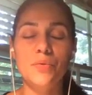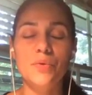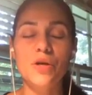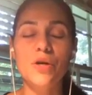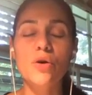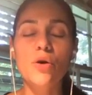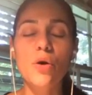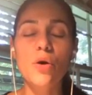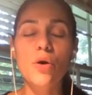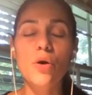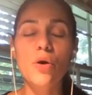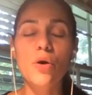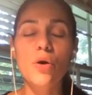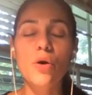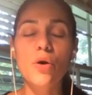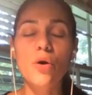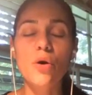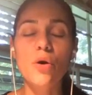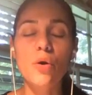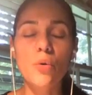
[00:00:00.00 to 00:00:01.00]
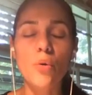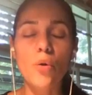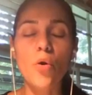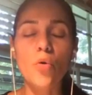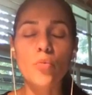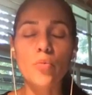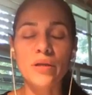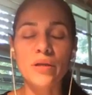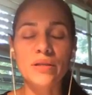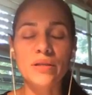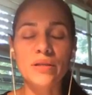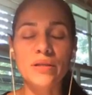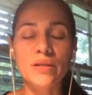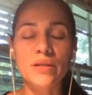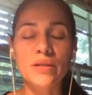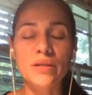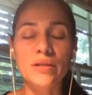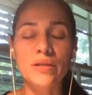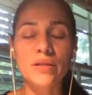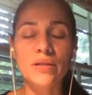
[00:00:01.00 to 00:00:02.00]
We go the
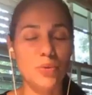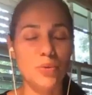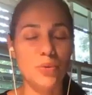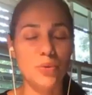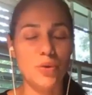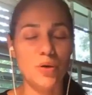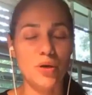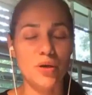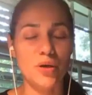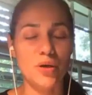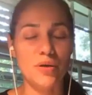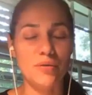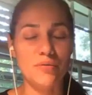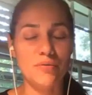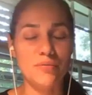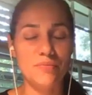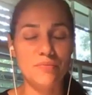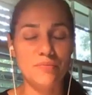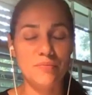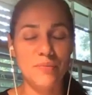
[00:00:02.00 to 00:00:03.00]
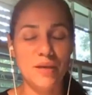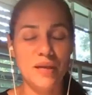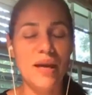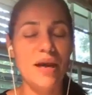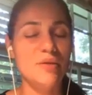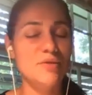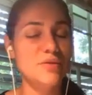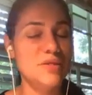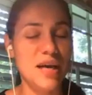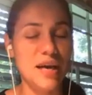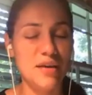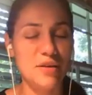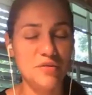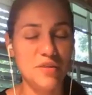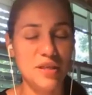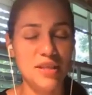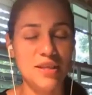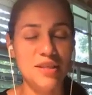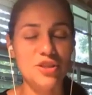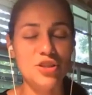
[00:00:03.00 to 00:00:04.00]
door, and outside of it
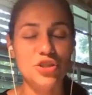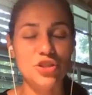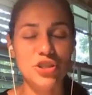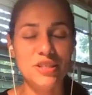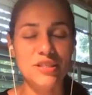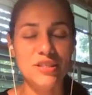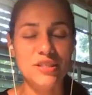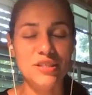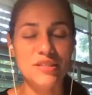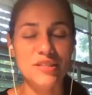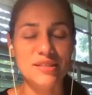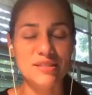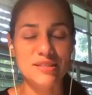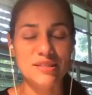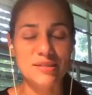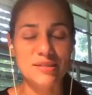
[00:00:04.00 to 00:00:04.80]
is Jesus.